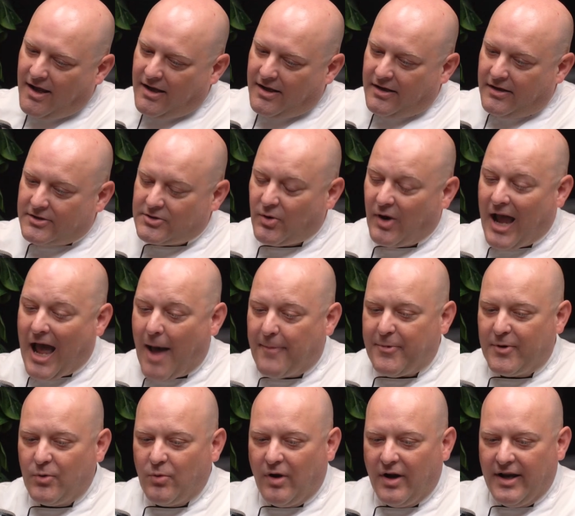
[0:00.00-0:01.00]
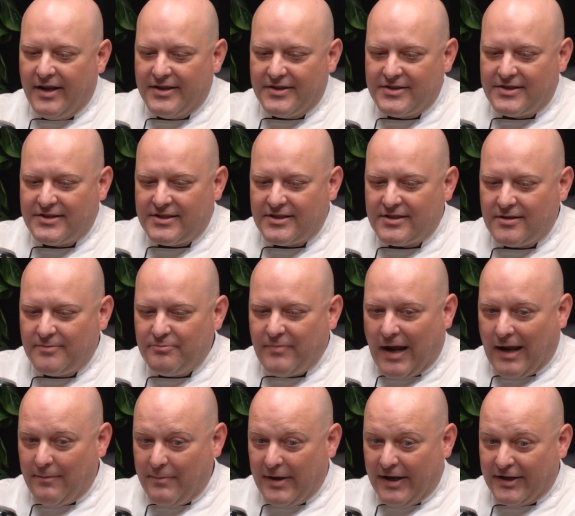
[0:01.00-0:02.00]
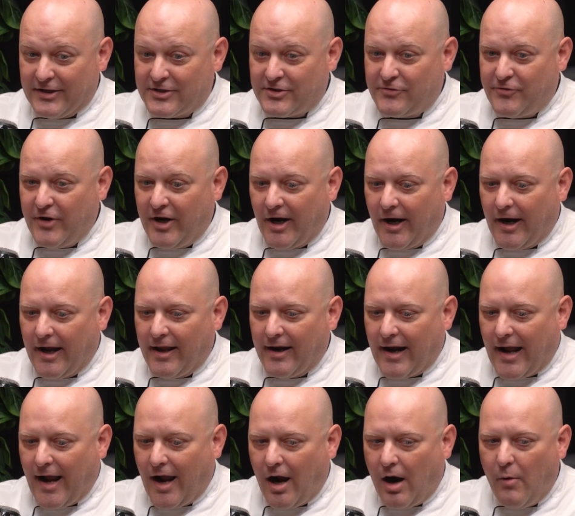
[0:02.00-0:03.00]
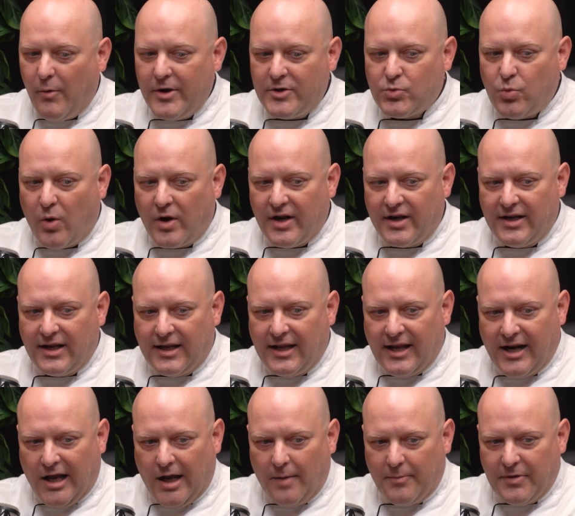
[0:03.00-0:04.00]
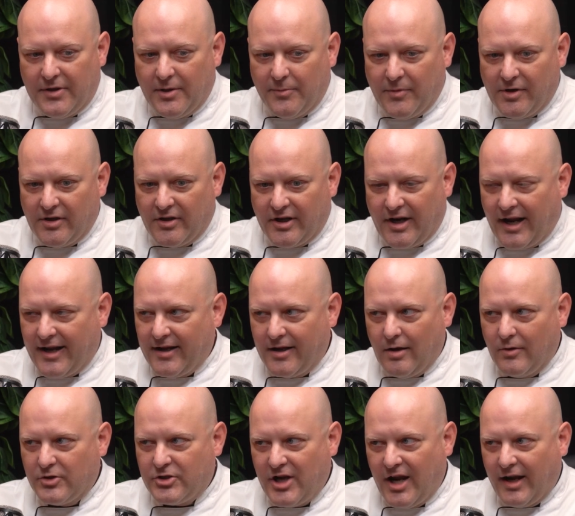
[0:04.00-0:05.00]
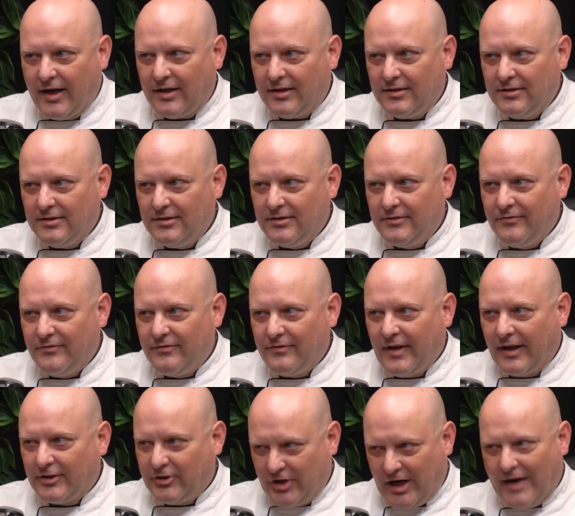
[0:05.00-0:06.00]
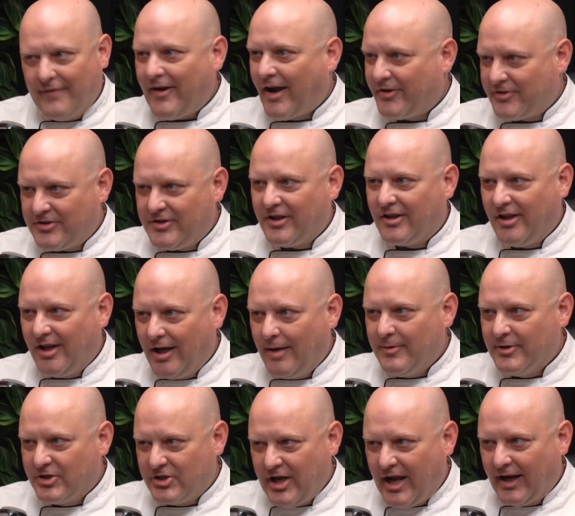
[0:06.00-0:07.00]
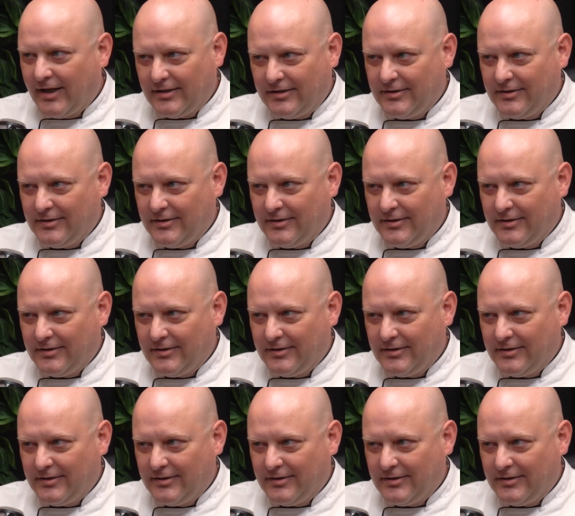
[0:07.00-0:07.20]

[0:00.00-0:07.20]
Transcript: So what happened was my biggest fear, and I always wanted to get up in the middle of the night and go check, like drive out to the club and check.